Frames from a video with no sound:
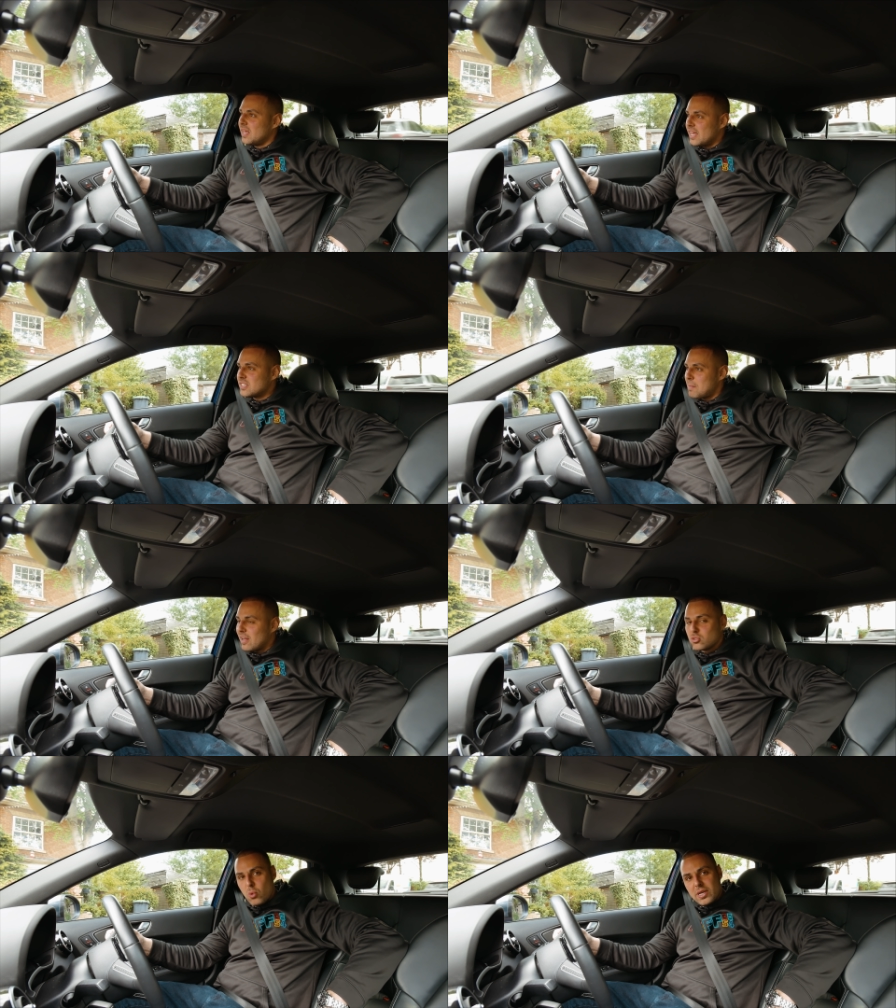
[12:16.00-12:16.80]
it's
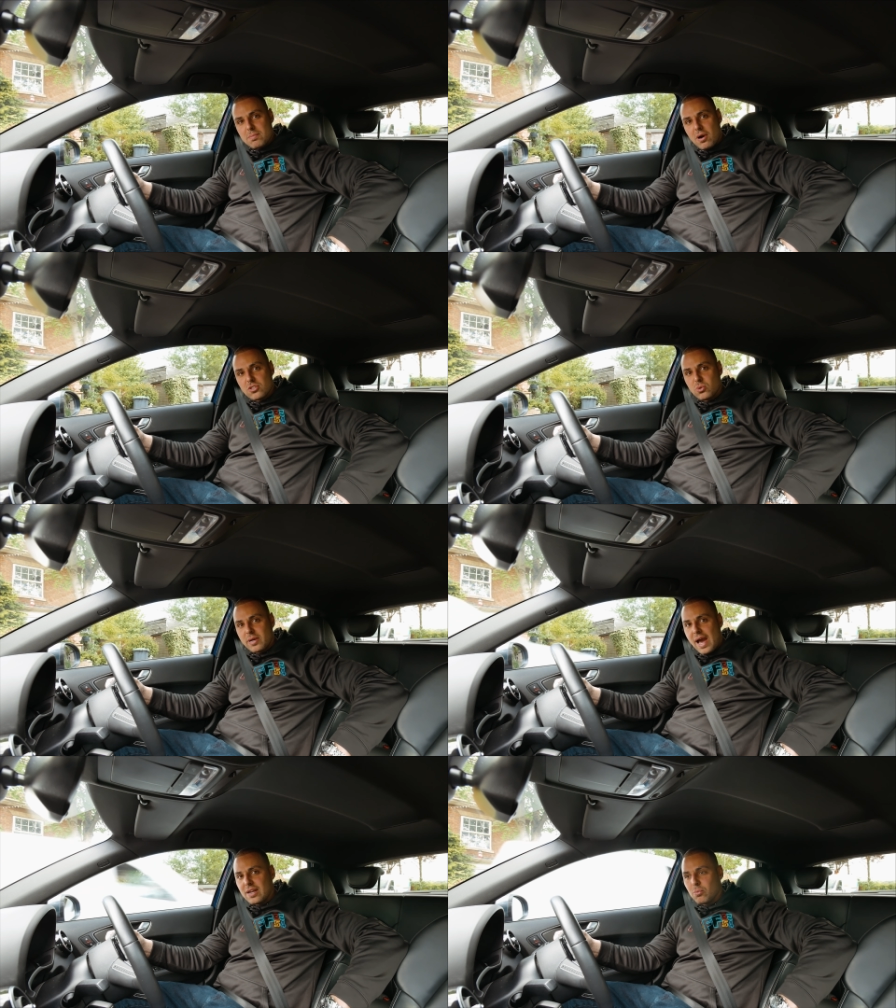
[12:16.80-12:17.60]
about 20 miles to a
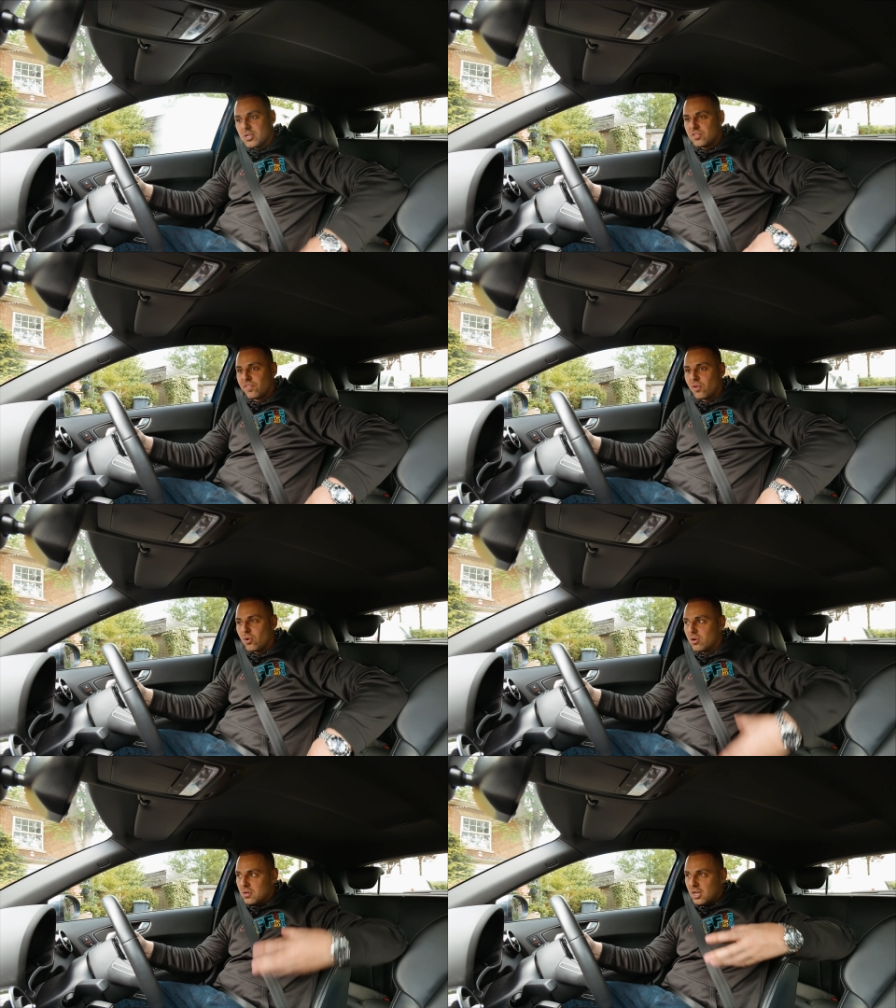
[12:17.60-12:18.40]
gallon, which
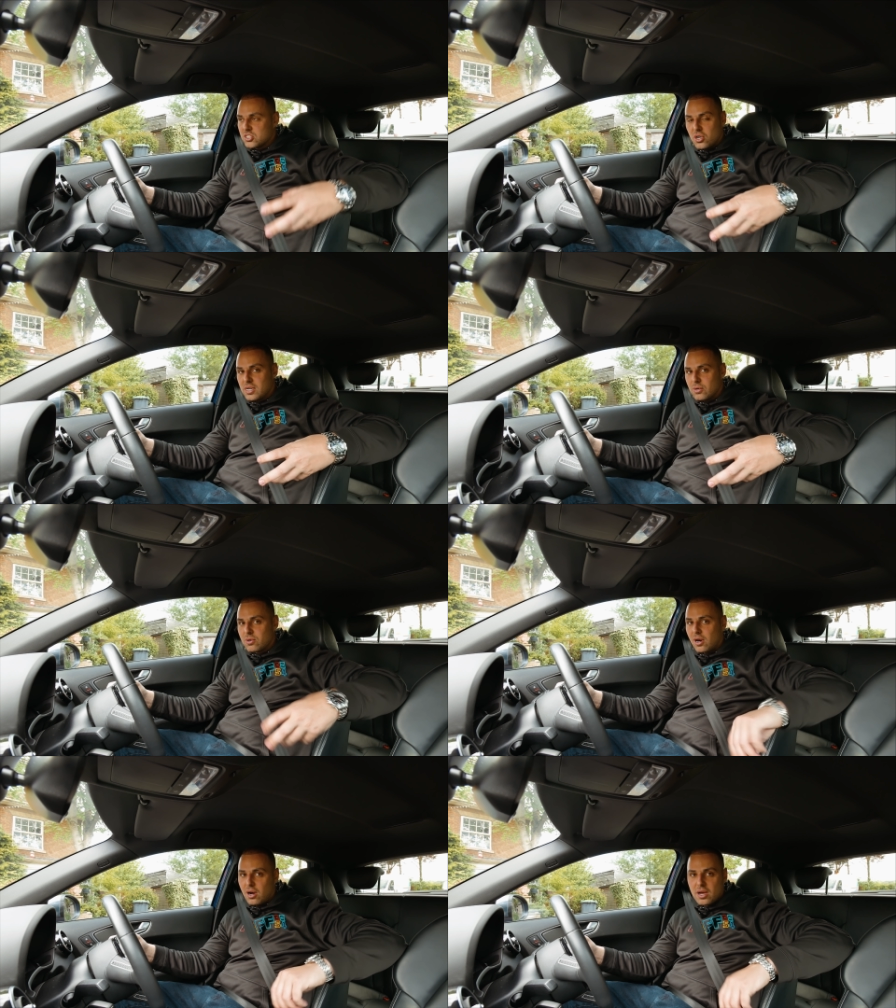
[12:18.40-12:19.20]
for a tiny little
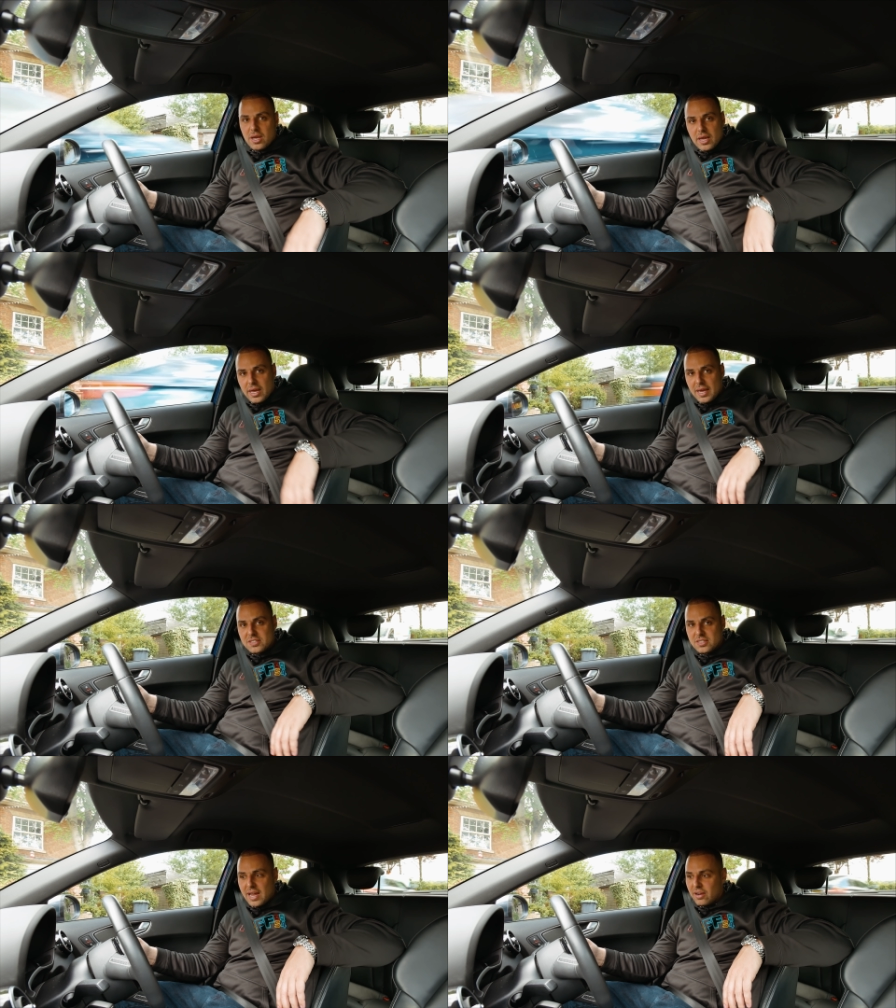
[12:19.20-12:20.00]
car
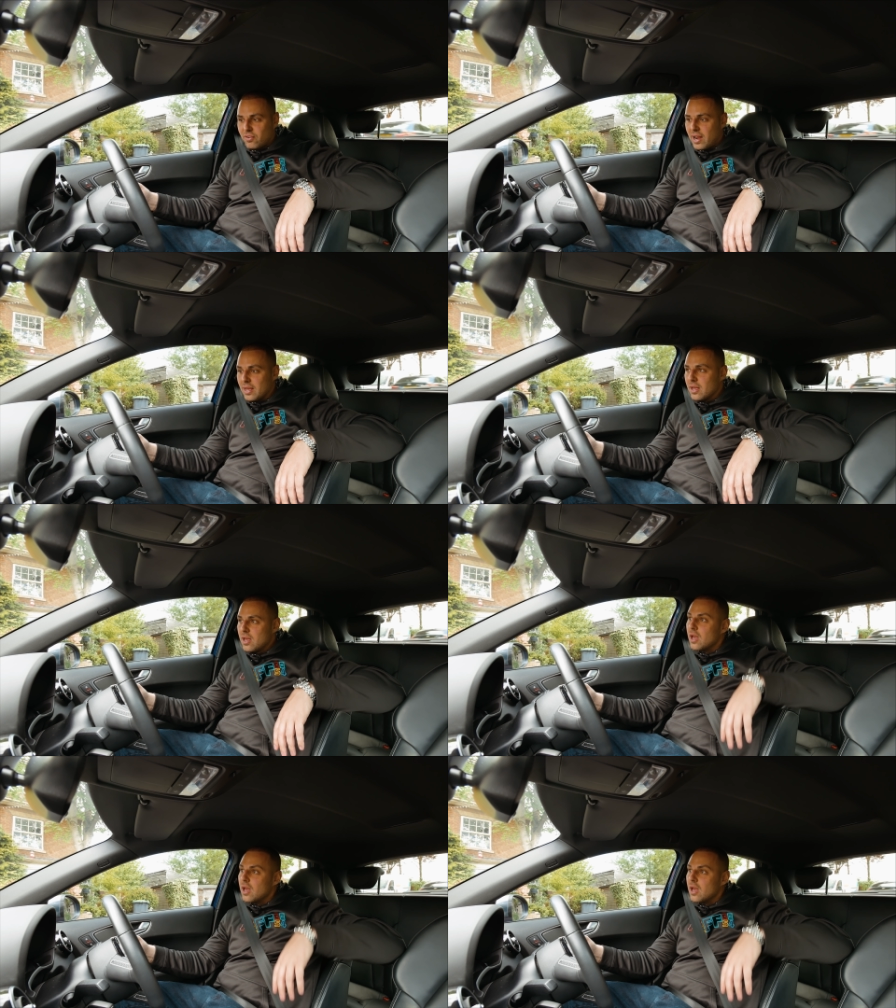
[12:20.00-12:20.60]
isn't that great.